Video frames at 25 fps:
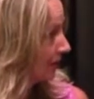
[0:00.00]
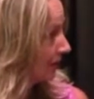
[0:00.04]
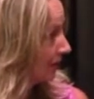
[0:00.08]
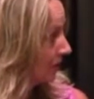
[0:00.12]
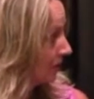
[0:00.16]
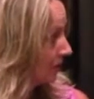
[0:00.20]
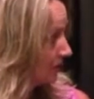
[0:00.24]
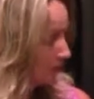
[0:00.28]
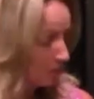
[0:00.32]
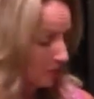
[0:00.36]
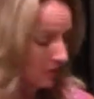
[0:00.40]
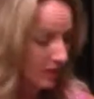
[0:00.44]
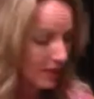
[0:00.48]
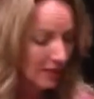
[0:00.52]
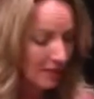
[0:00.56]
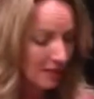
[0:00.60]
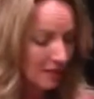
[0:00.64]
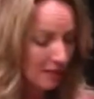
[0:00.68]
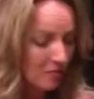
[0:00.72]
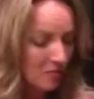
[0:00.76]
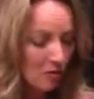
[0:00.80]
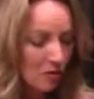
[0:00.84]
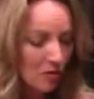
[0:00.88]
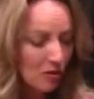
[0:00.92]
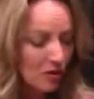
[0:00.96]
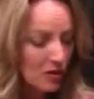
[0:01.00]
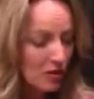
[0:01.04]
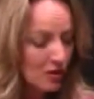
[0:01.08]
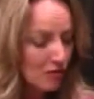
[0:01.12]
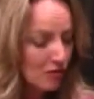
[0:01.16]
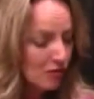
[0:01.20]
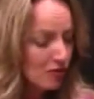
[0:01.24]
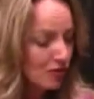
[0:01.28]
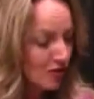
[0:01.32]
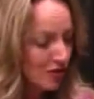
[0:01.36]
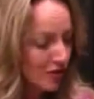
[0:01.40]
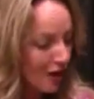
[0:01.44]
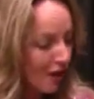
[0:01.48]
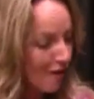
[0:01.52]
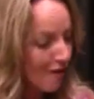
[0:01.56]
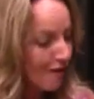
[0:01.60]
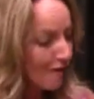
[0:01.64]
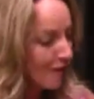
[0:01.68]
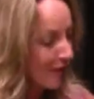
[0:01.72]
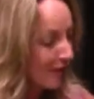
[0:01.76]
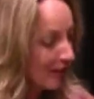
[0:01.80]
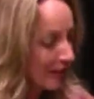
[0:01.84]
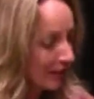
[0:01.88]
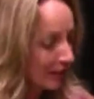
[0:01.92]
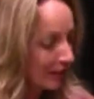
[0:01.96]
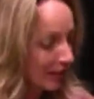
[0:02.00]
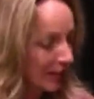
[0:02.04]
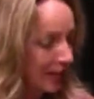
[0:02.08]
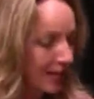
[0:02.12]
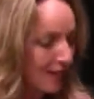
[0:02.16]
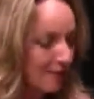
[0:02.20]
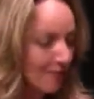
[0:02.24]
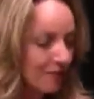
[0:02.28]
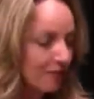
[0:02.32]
the being, the more you suffer in life, the